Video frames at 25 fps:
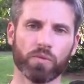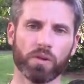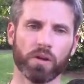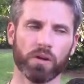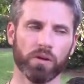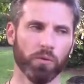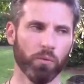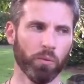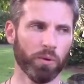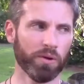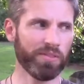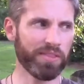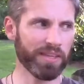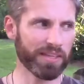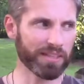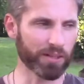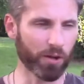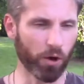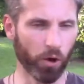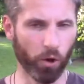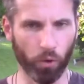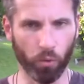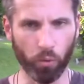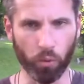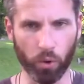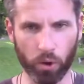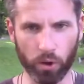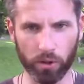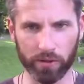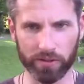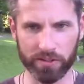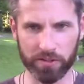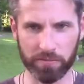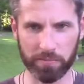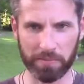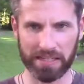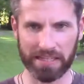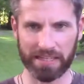one thing the whole world
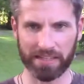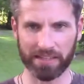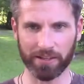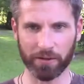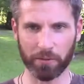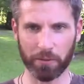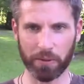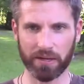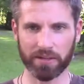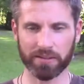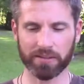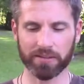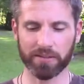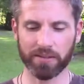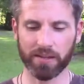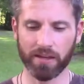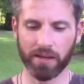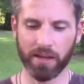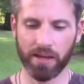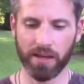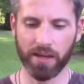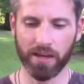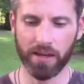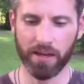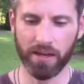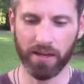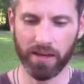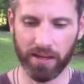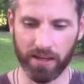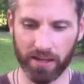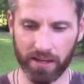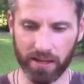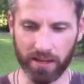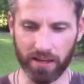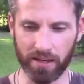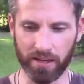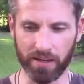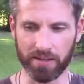has been dealing with
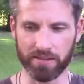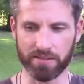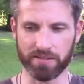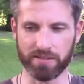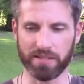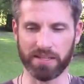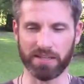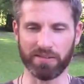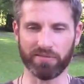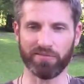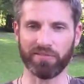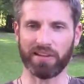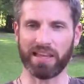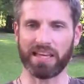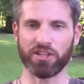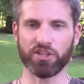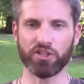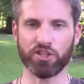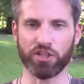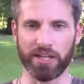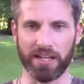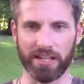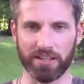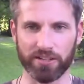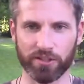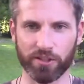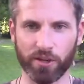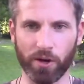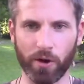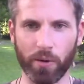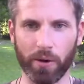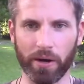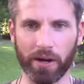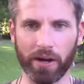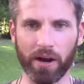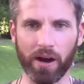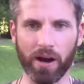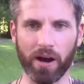is the inflation that's
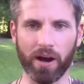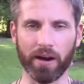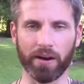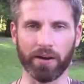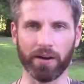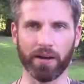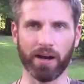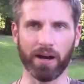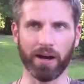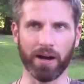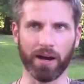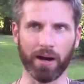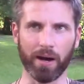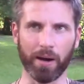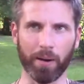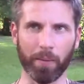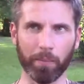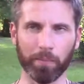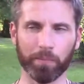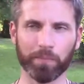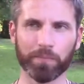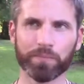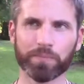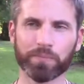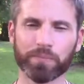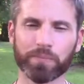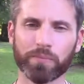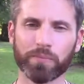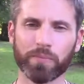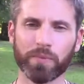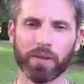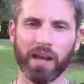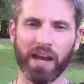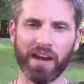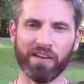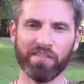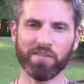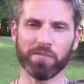going on.
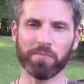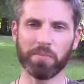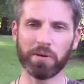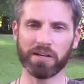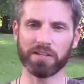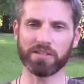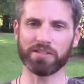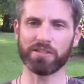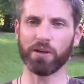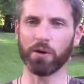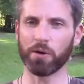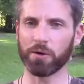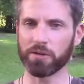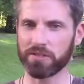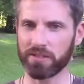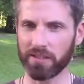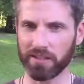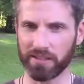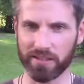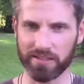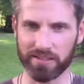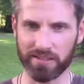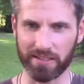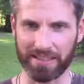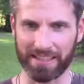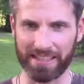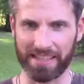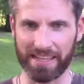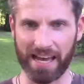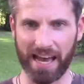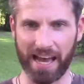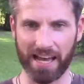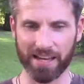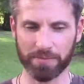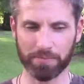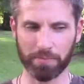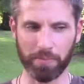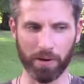Everybody's noticing this at the
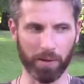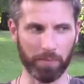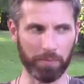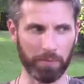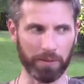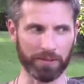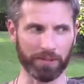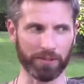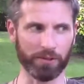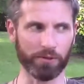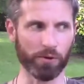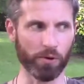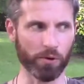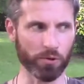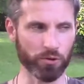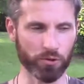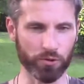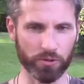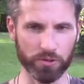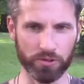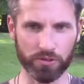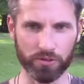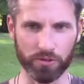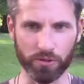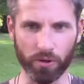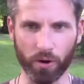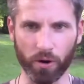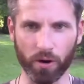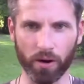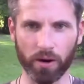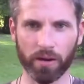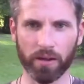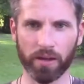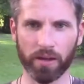gas pump, at the grocery store.